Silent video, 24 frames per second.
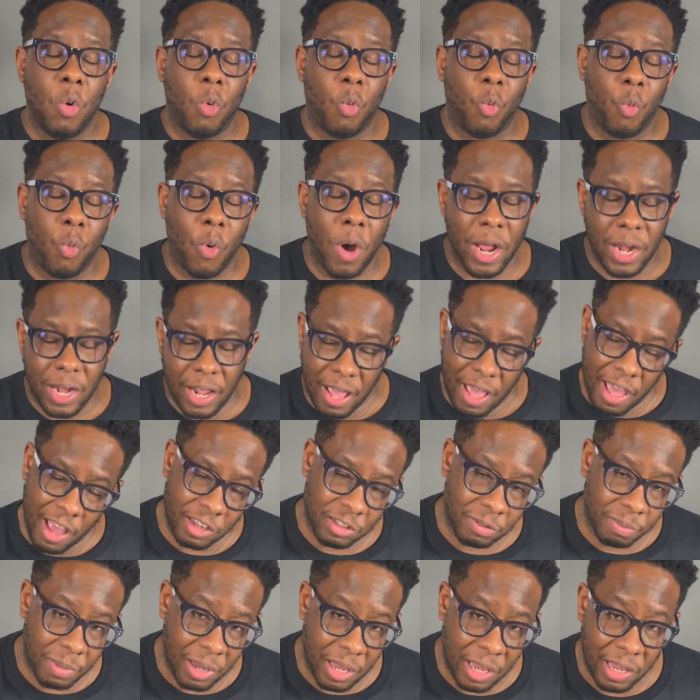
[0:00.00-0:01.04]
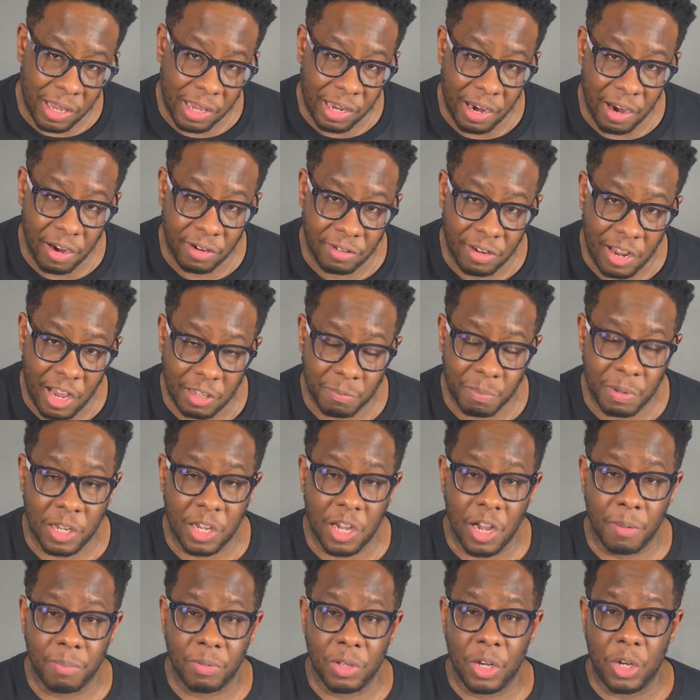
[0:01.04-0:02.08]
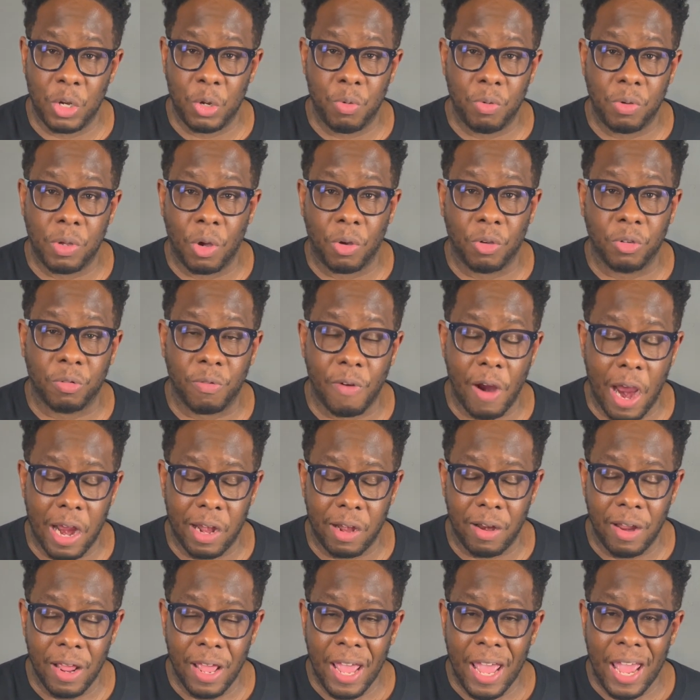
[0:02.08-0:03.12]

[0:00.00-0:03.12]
what X-Men character has become the new Ghost Rider